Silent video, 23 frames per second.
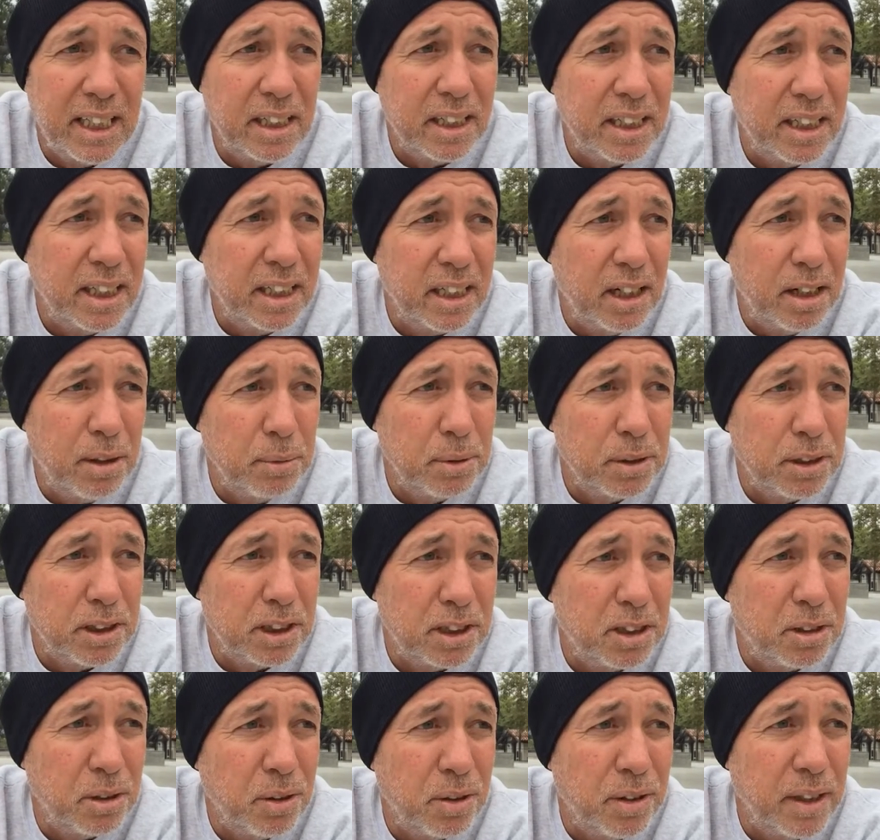get on with the
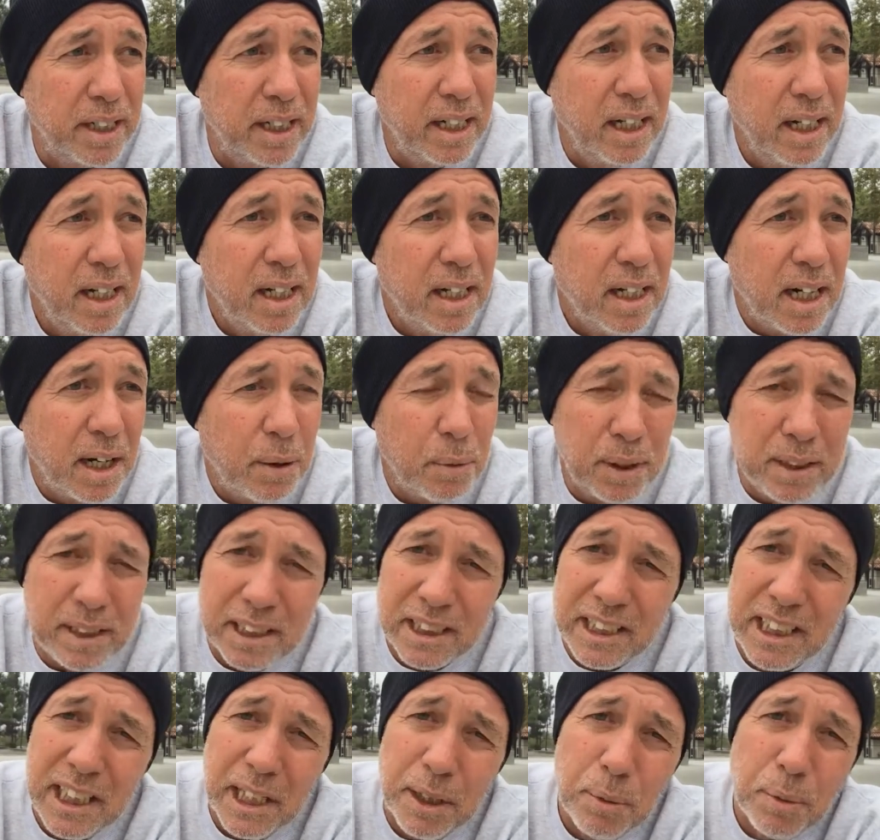story. I went to
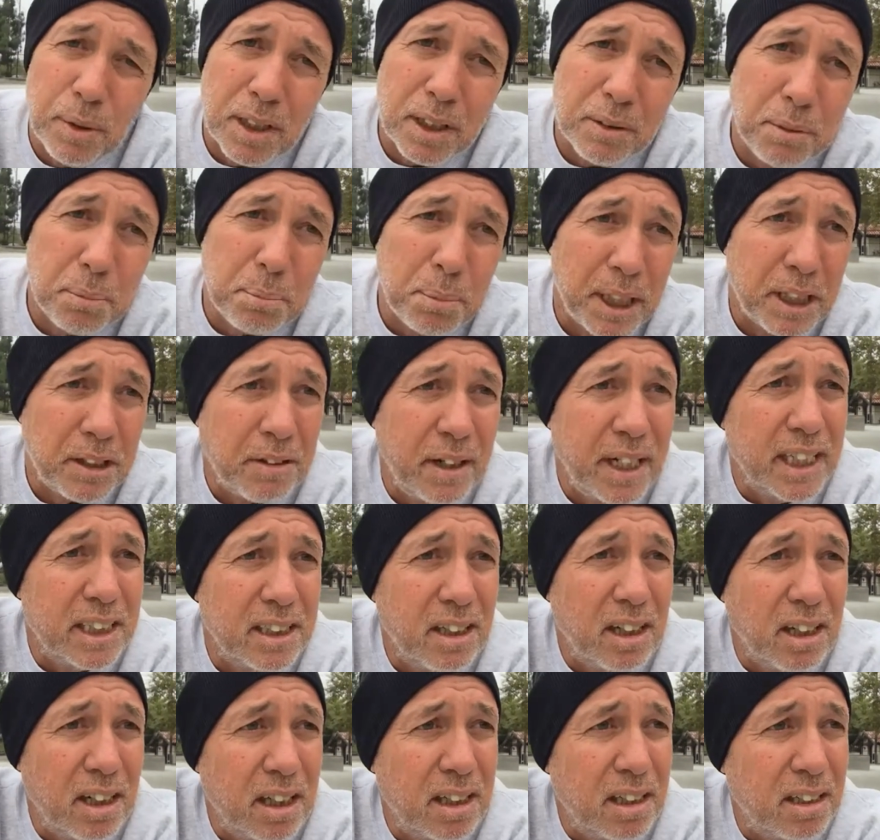SeaWorld with my
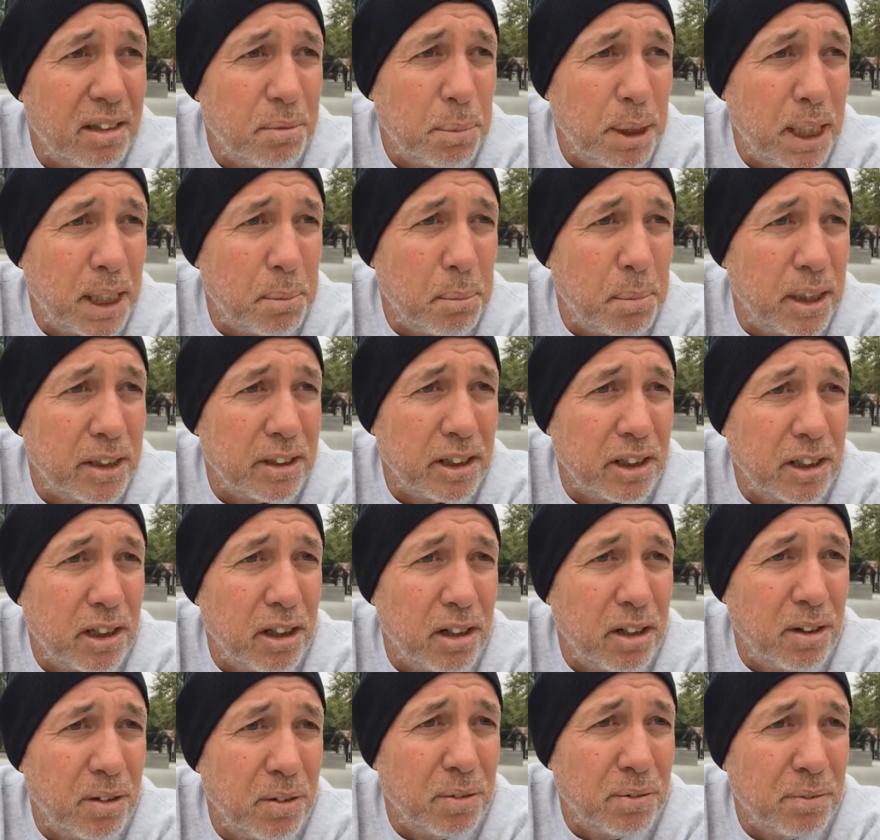granddaughter about a month
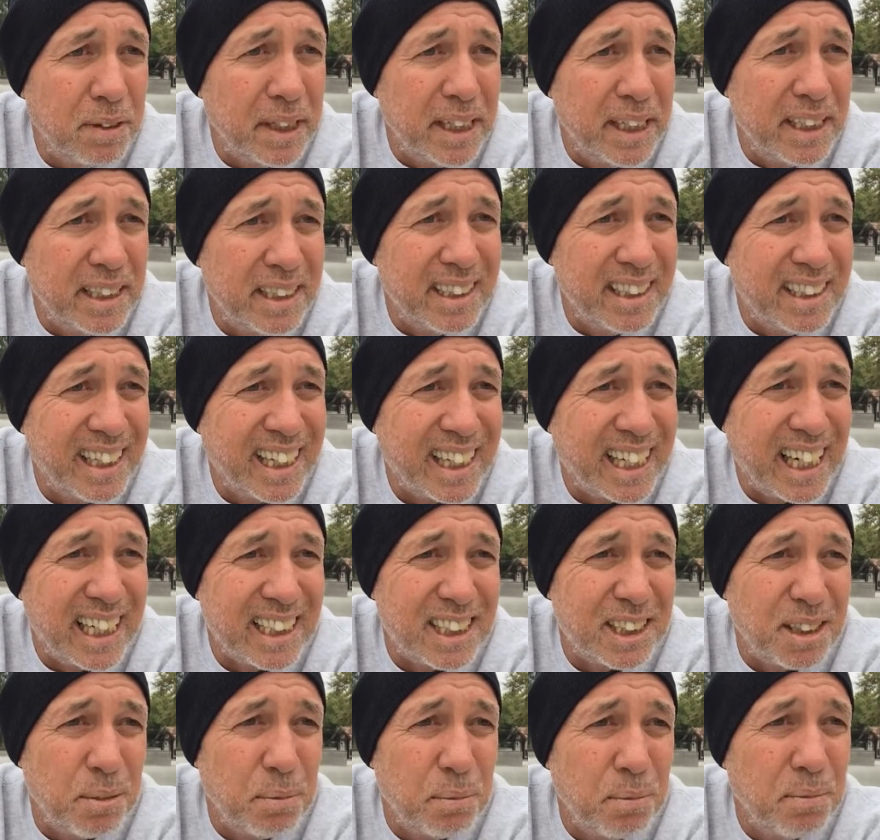ago, and I
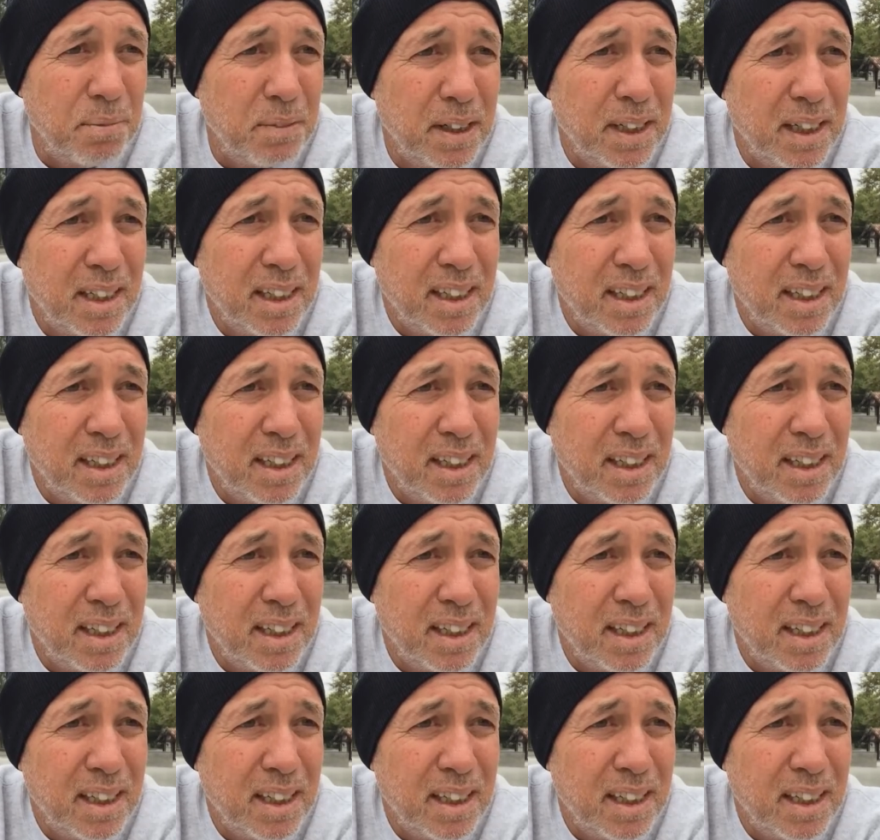didn't